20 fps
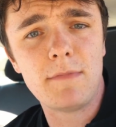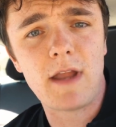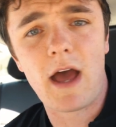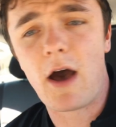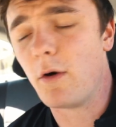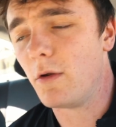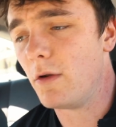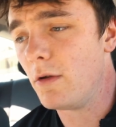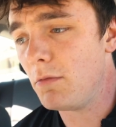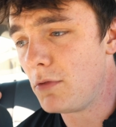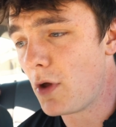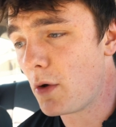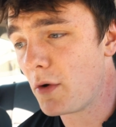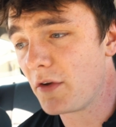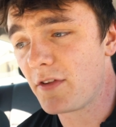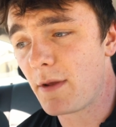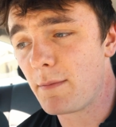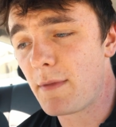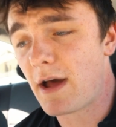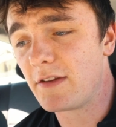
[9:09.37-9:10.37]
Now,
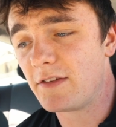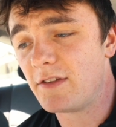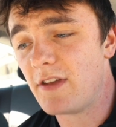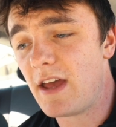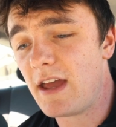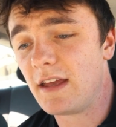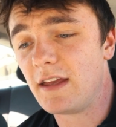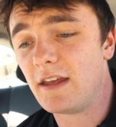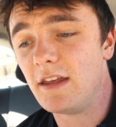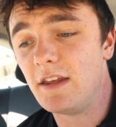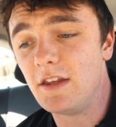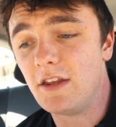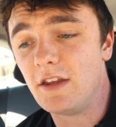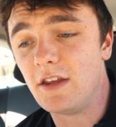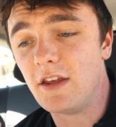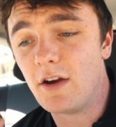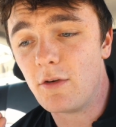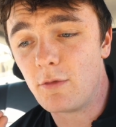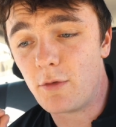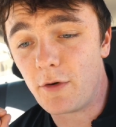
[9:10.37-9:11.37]
notice I'm not saying
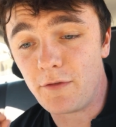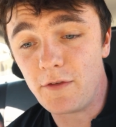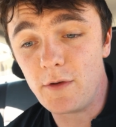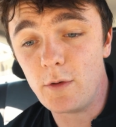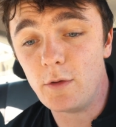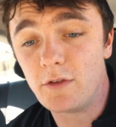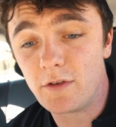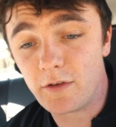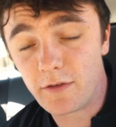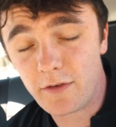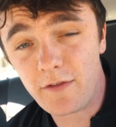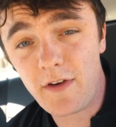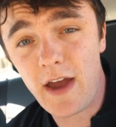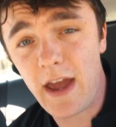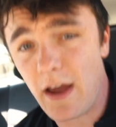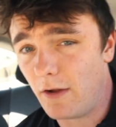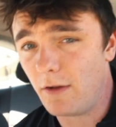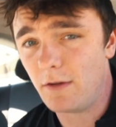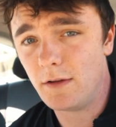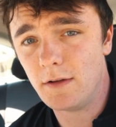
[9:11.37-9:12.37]
refuse to
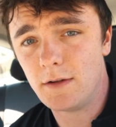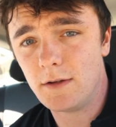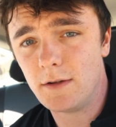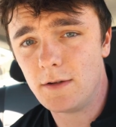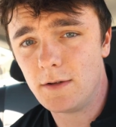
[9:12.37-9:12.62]
fail,